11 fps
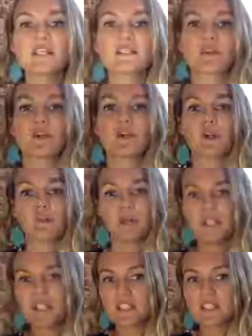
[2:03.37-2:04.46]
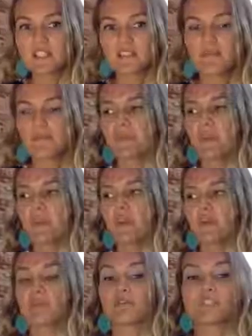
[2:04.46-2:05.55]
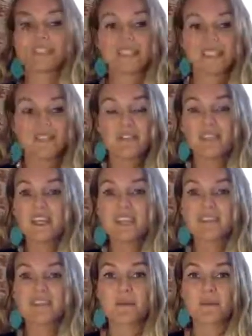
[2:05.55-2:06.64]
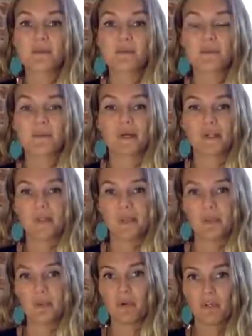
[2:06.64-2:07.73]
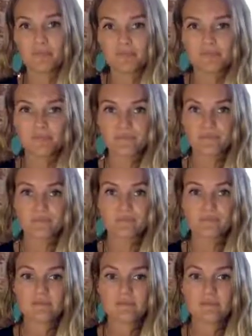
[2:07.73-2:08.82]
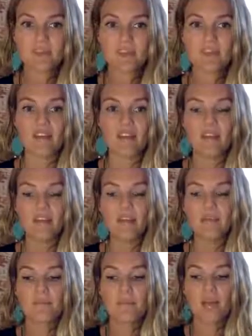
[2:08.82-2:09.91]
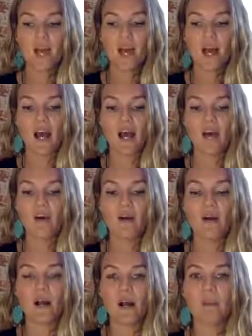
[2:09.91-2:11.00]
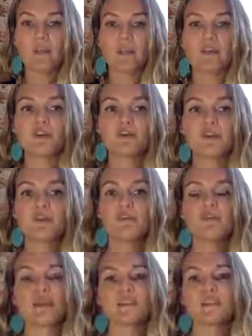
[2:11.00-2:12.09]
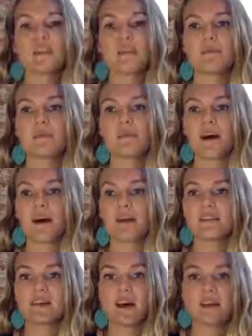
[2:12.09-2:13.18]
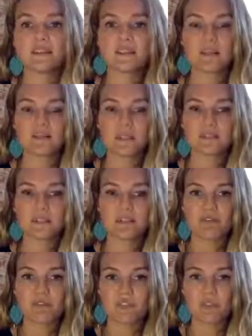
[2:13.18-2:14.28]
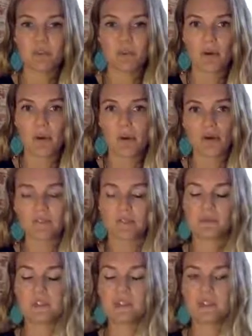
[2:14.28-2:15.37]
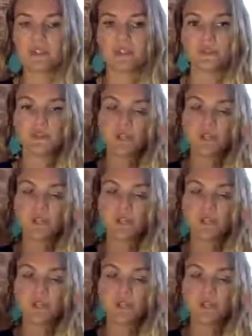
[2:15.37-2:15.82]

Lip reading: or your opinions, receiving something from other people, right? How many of you resonate with that sometimes it feels super uncomfortable to